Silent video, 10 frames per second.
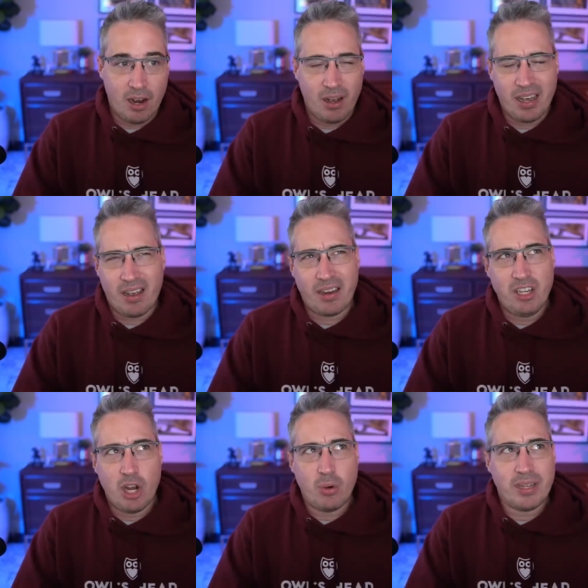oh, I
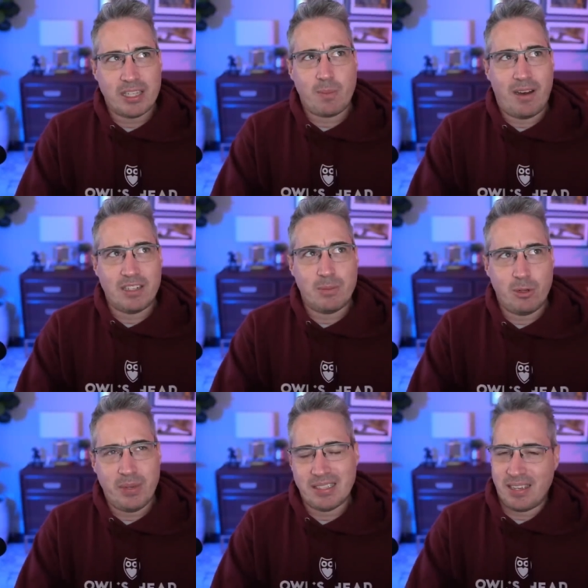know that's
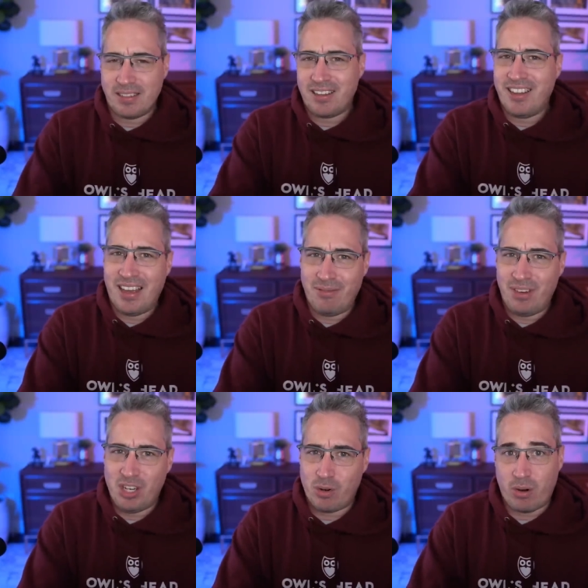possible because I saw that
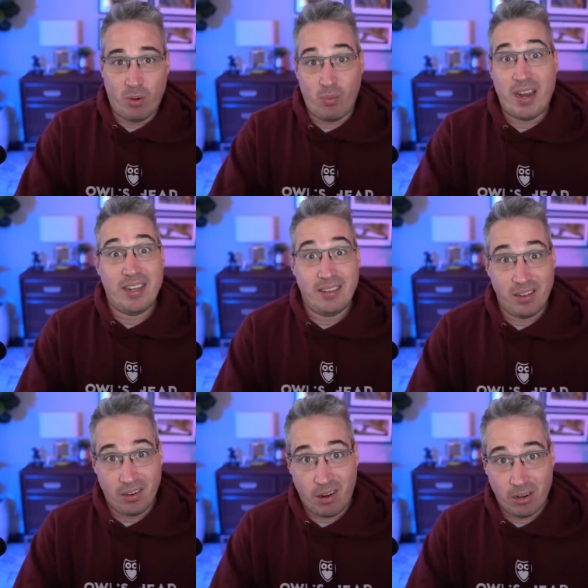video or read it in
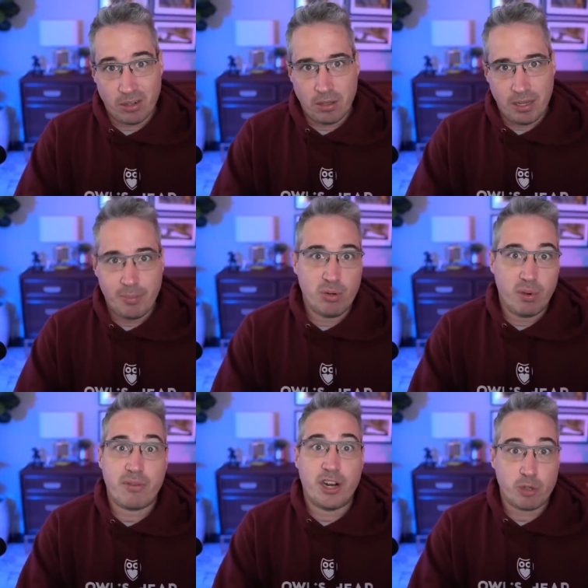an article. Let me
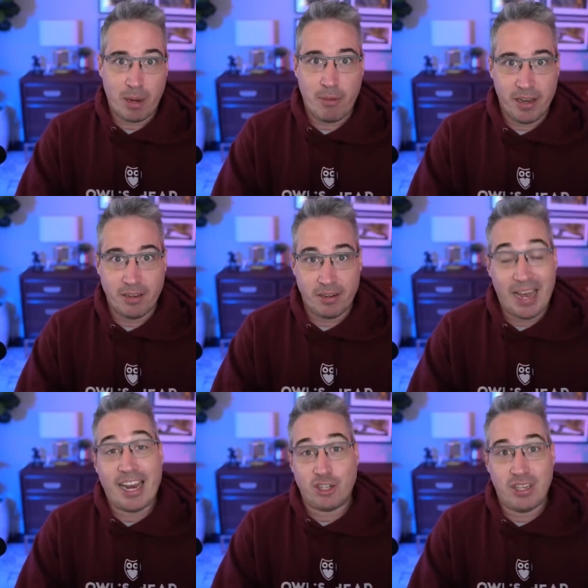refresh my mind on
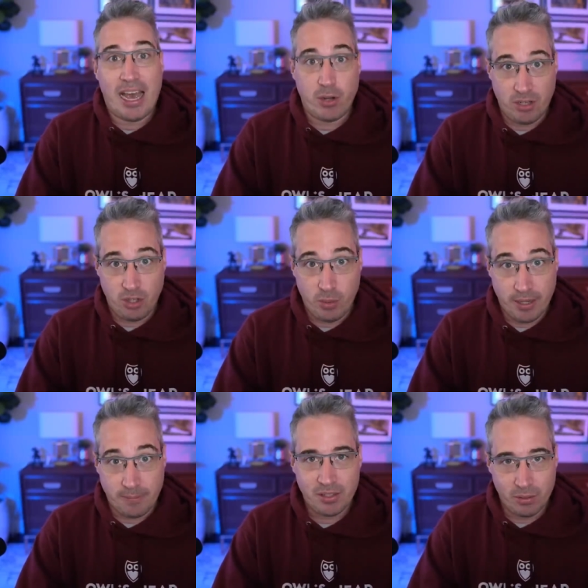actually how to do
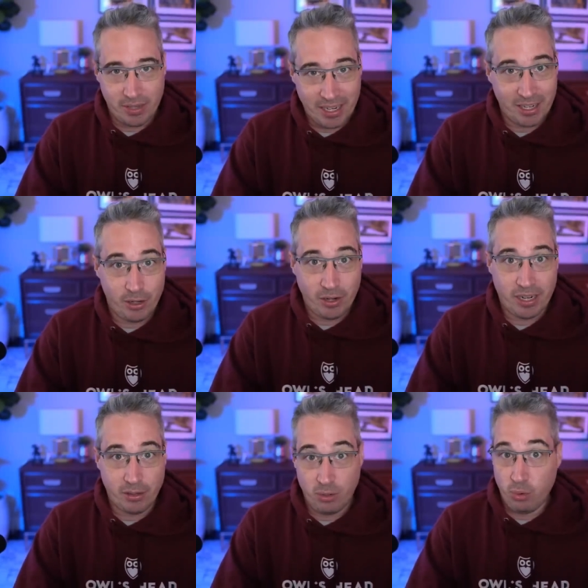it. So getting good
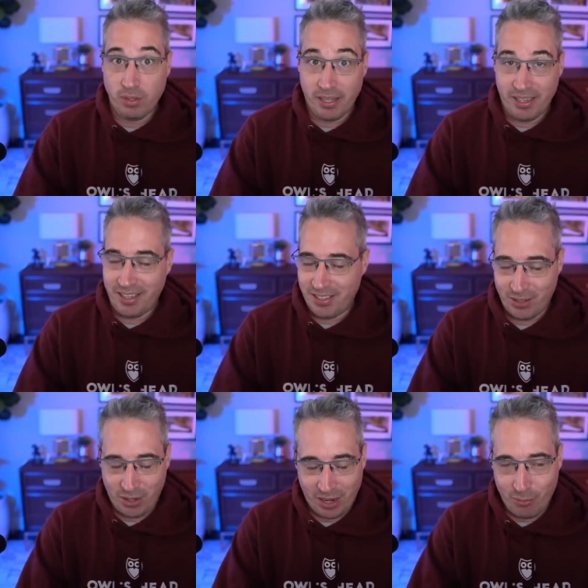at Googling is
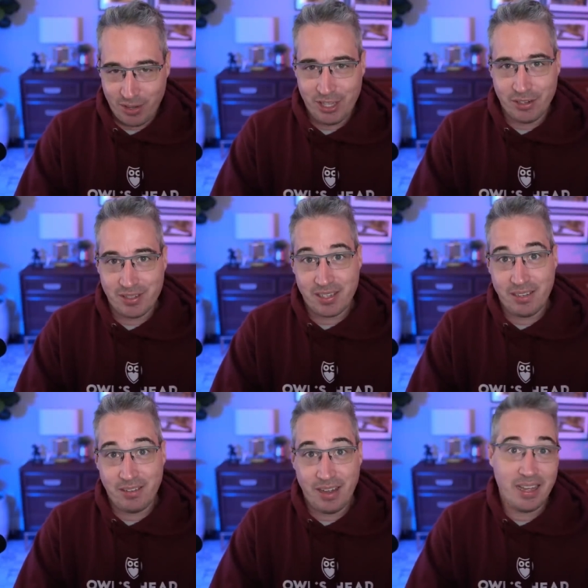a really good
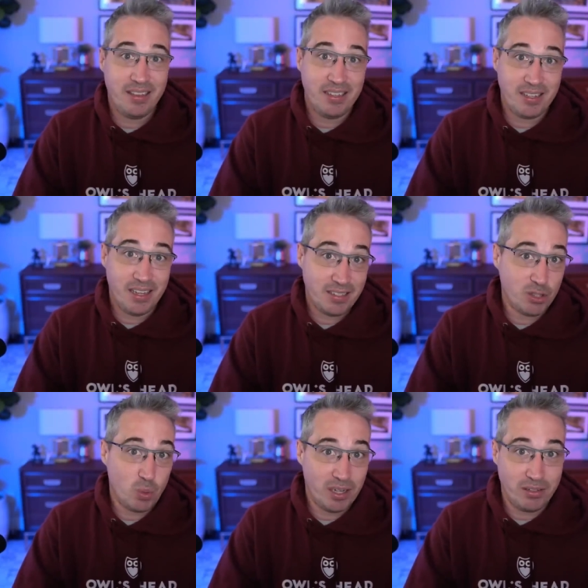skill. And these days
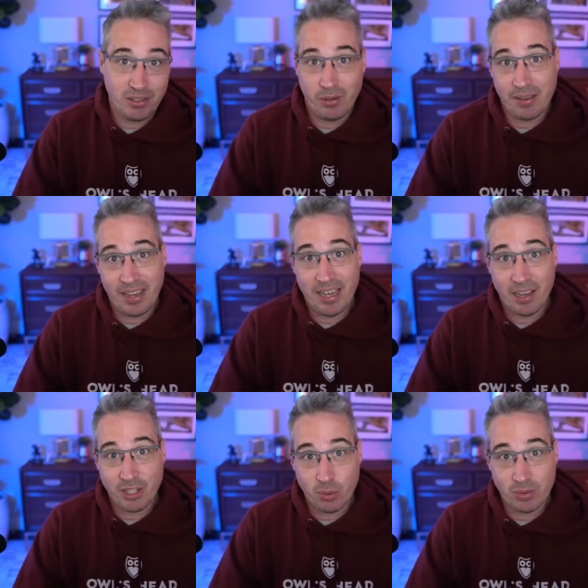as well, you have
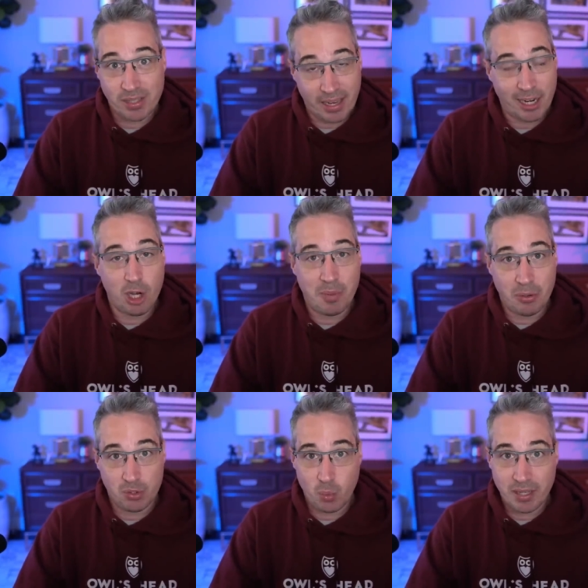AI tools that can help
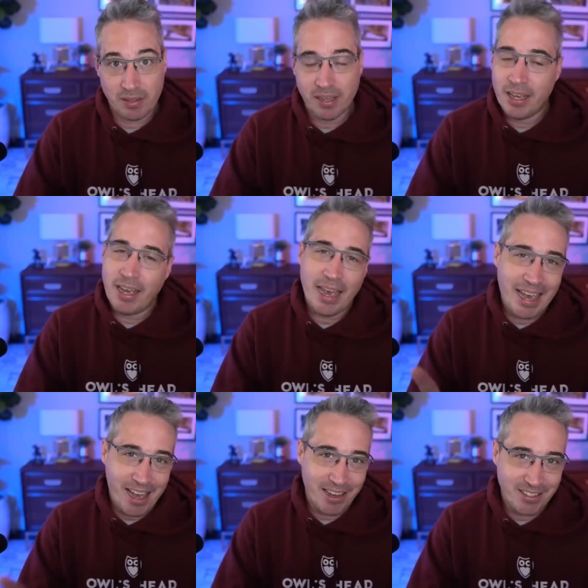out as well.
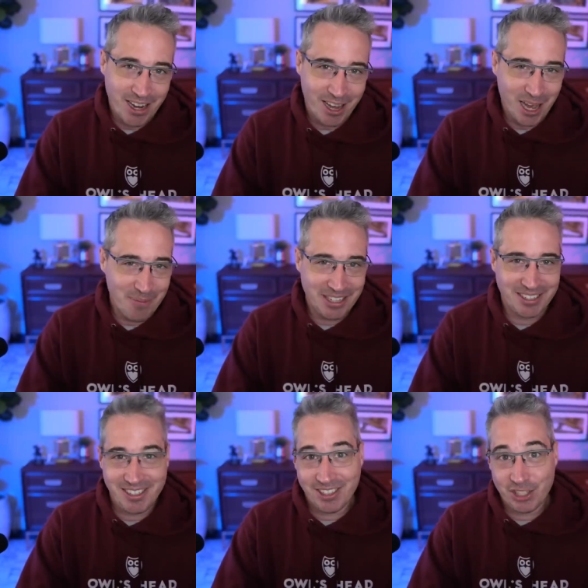AI is not coming to
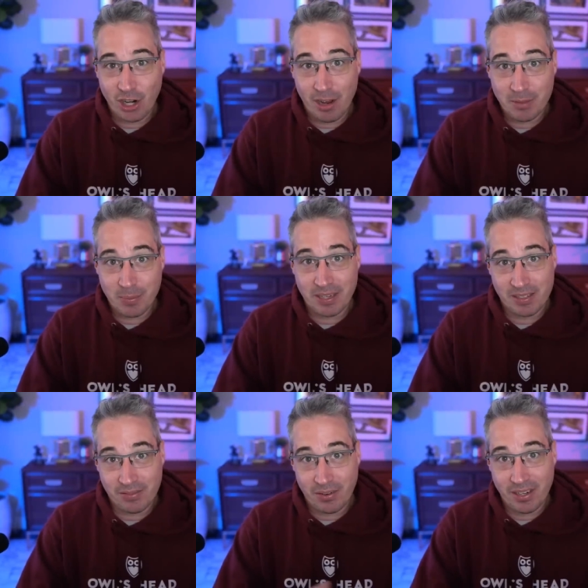steal the jobs, but
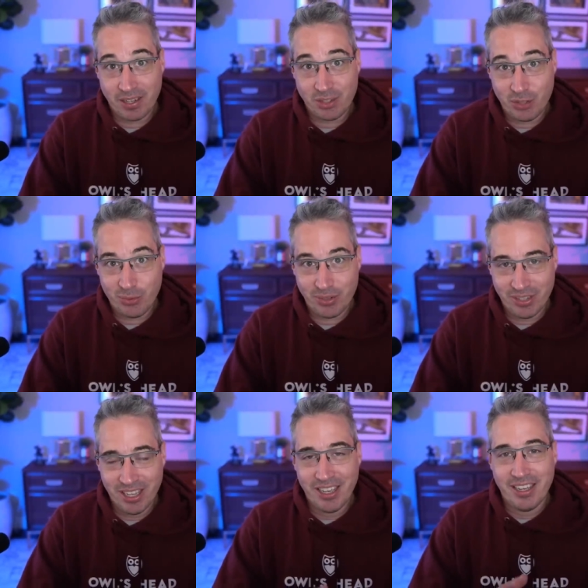it's a very nice
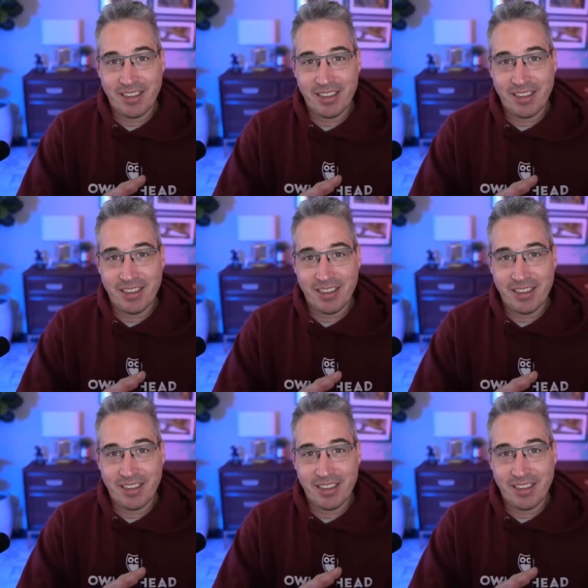tool